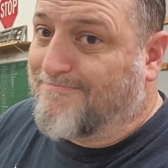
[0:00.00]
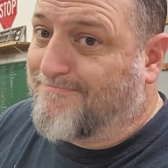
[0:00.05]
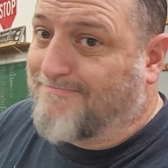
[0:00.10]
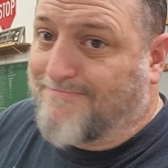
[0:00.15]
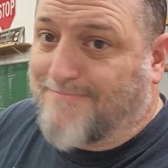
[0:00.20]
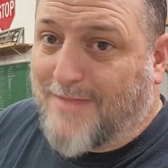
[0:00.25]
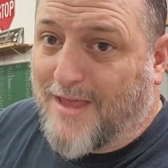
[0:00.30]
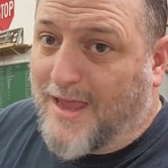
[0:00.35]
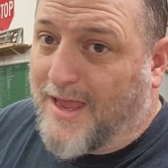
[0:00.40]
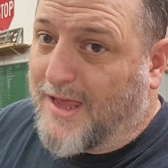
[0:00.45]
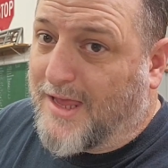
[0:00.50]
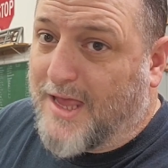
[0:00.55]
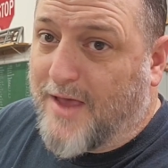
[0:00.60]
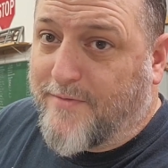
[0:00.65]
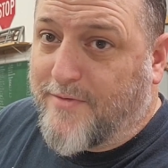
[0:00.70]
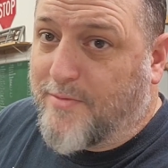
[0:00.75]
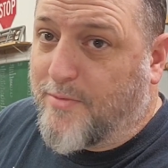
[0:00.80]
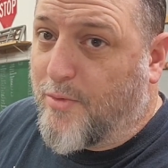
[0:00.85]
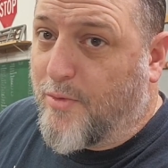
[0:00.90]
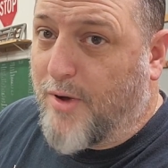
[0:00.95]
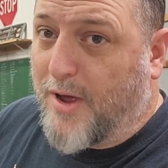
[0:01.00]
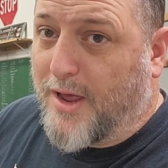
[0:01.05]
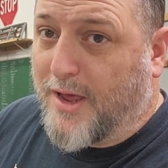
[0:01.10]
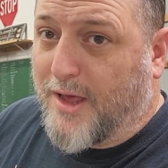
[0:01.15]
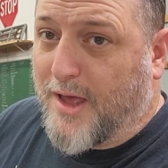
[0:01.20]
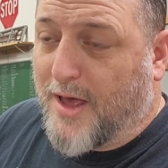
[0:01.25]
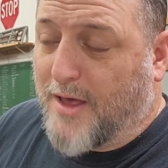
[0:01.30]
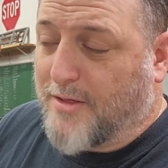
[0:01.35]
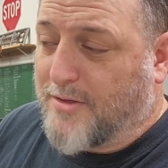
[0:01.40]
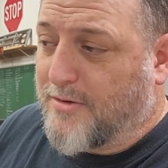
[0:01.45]
They ain't giving them away,
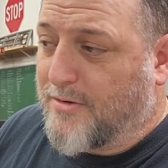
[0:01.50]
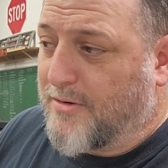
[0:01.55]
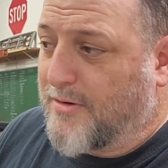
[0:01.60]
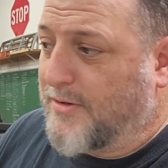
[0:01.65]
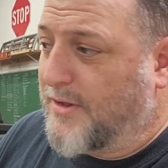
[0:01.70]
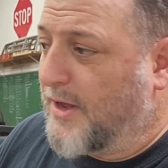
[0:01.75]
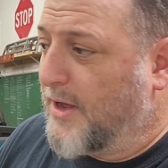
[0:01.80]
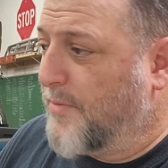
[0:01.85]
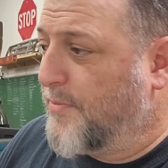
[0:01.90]
guys. I think I